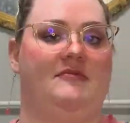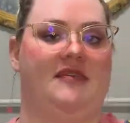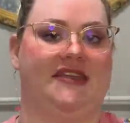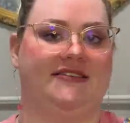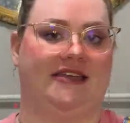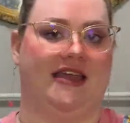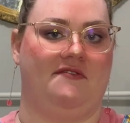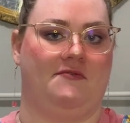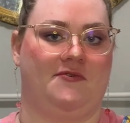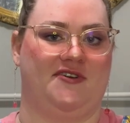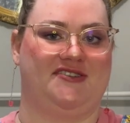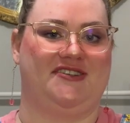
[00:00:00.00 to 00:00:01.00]
because I haven't
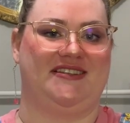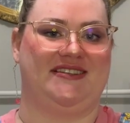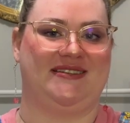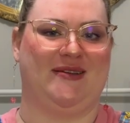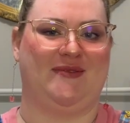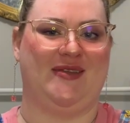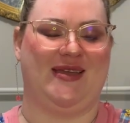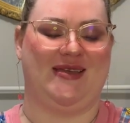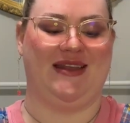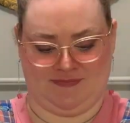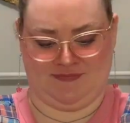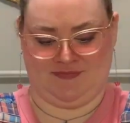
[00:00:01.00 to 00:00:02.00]
washed this stuff
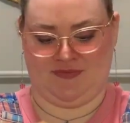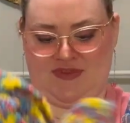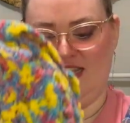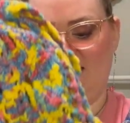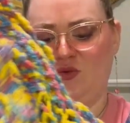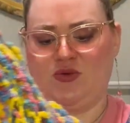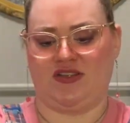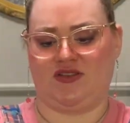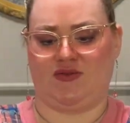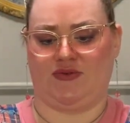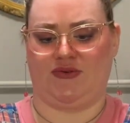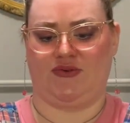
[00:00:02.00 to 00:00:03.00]
yet. This
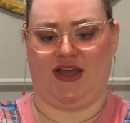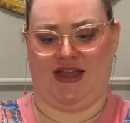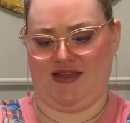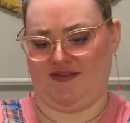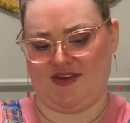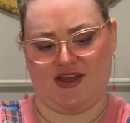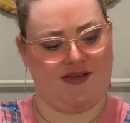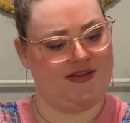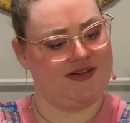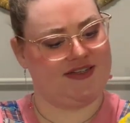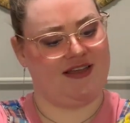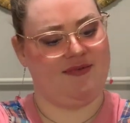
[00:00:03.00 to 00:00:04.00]
was
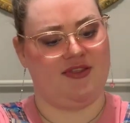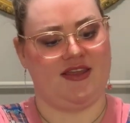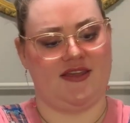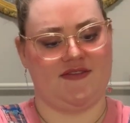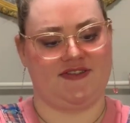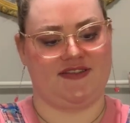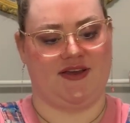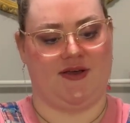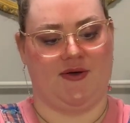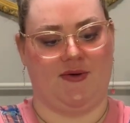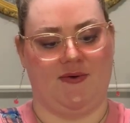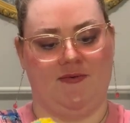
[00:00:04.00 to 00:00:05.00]
$5, I believe,
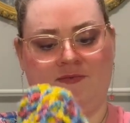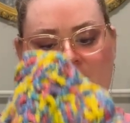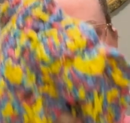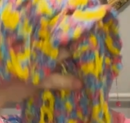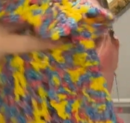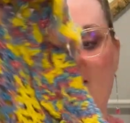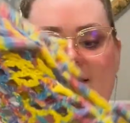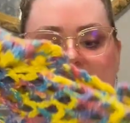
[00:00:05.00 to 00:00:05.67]
so I can